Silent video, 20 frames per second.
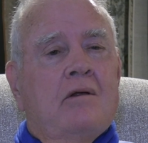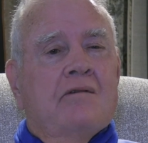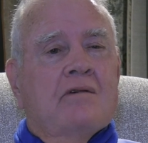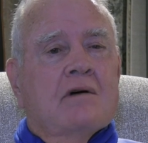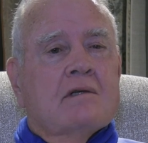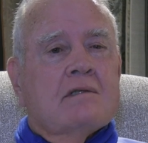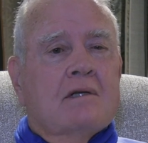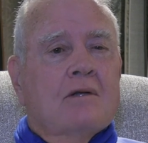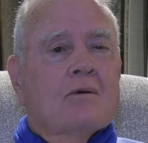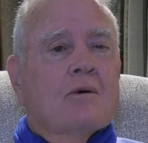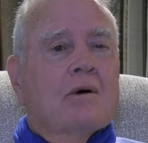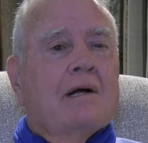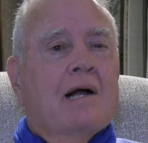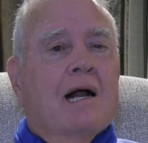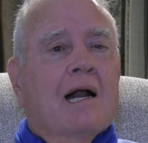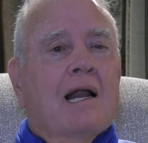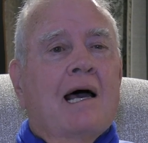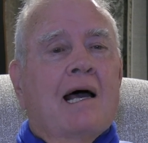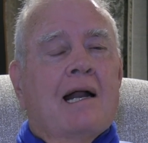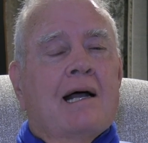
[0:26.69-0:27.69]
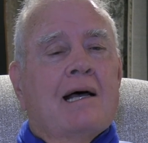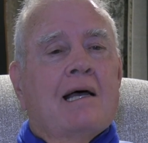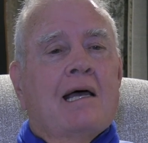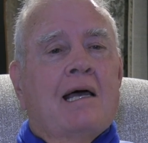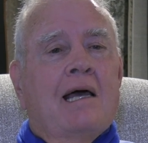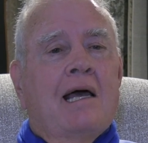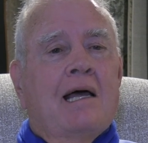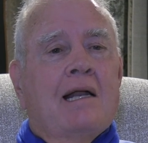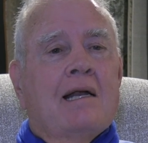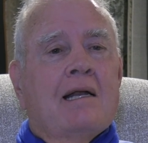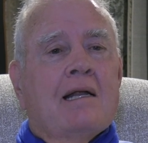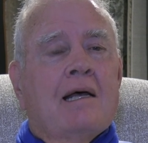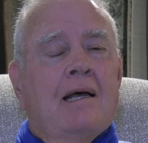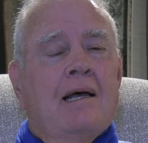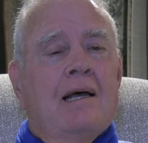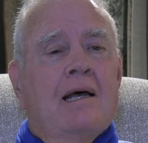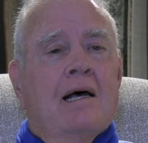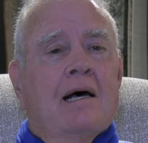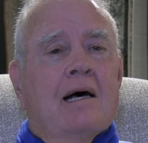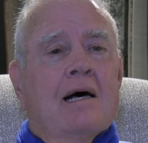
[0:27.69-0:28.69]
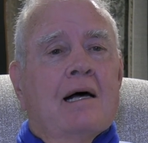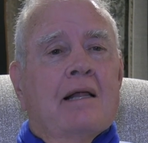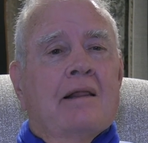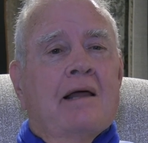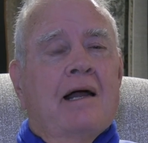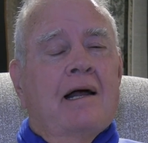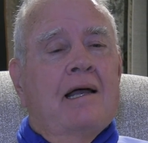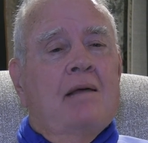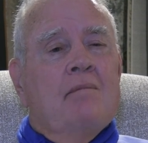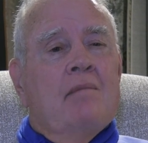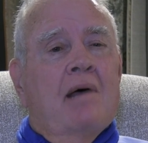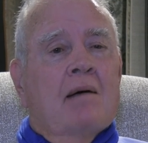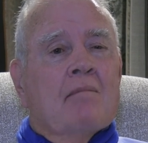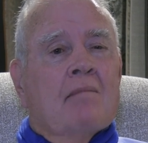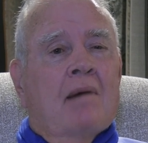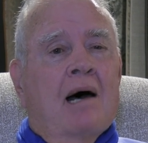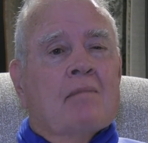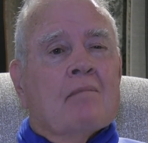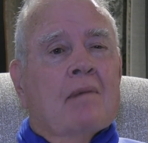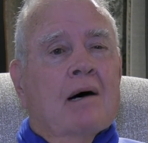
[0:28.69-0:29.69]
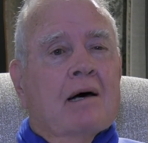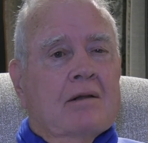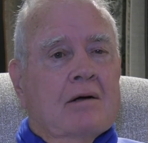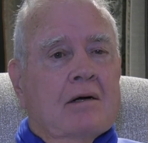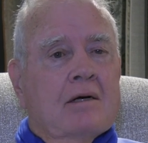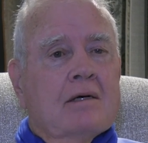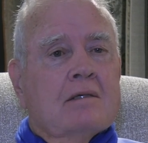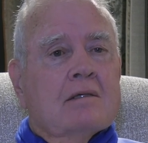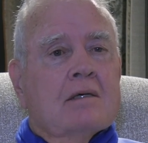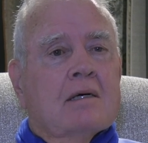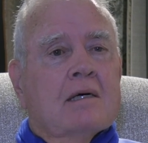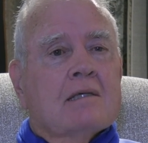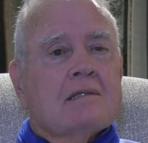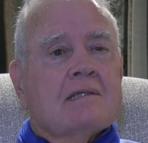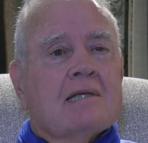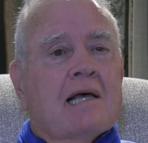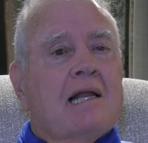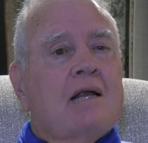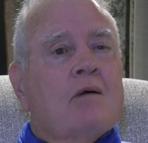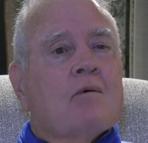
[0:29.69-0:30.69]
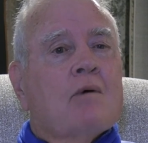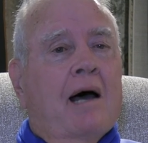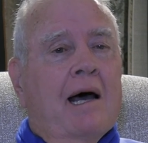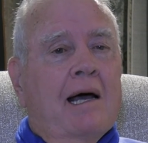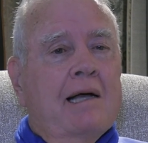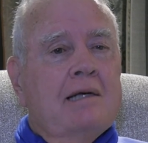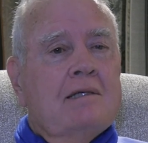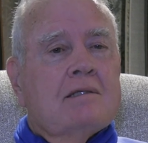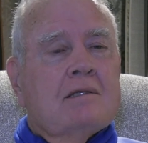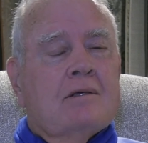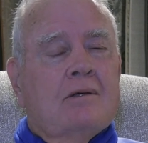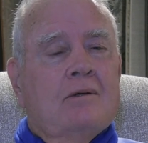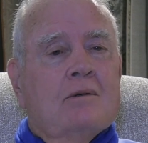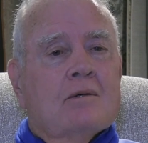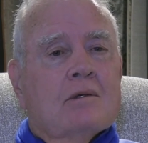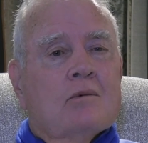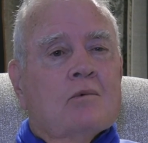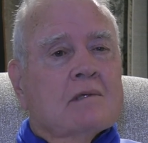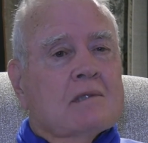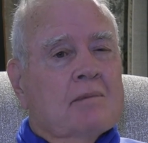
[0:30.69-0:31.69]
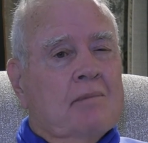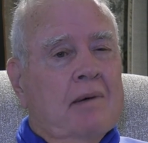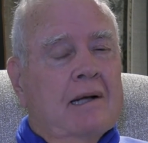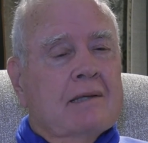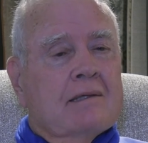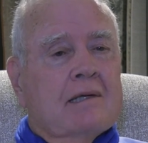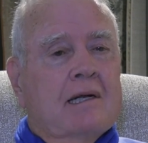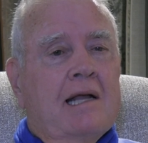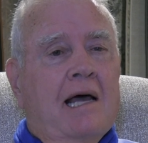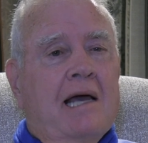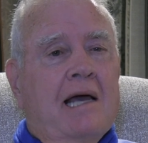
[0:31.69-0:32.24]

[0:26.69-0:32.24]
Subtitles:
University of North Carolina, and there he met my mother, Sadie Rice, who was a Belton